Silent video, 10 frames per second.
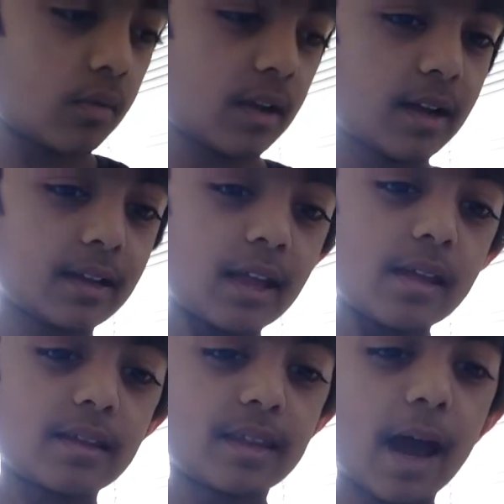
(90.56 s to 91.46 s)
Okay,
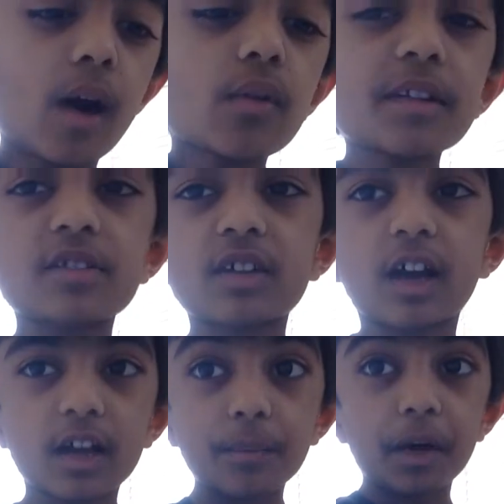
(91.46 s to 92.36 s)
now let's
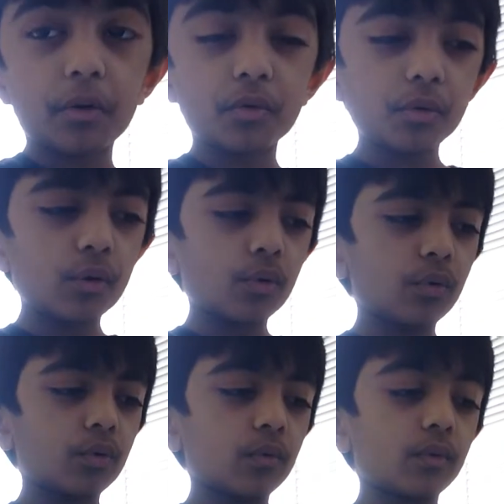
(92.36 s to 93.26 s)
talk about
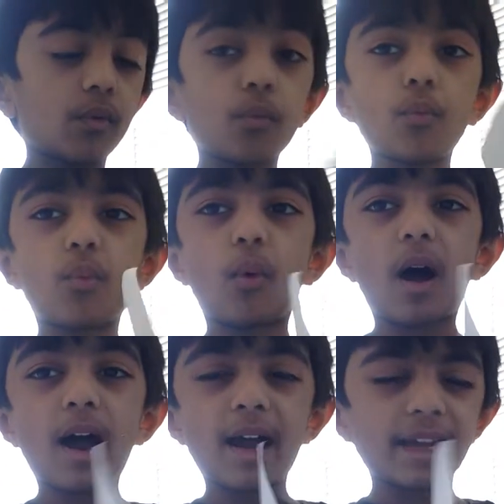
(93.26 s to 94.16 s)

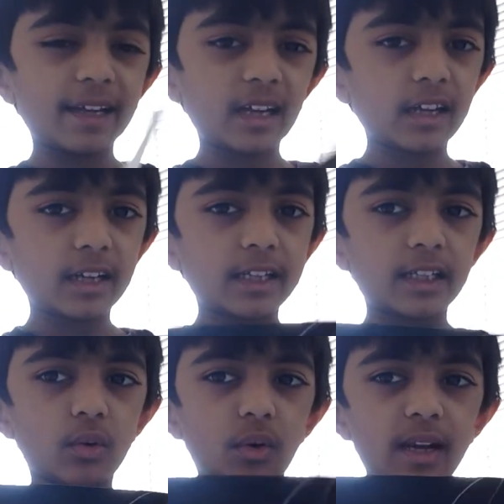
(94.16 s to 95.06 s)
why
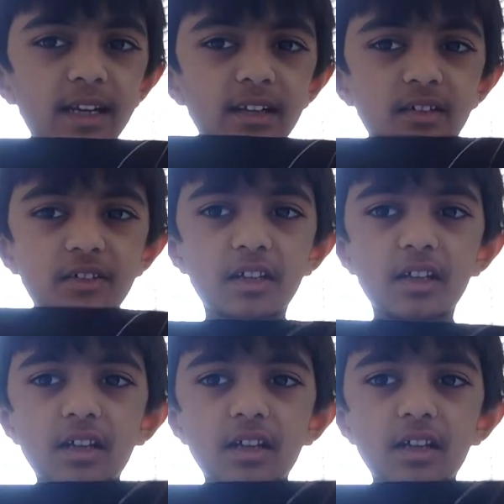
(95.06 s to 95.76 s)
Uranus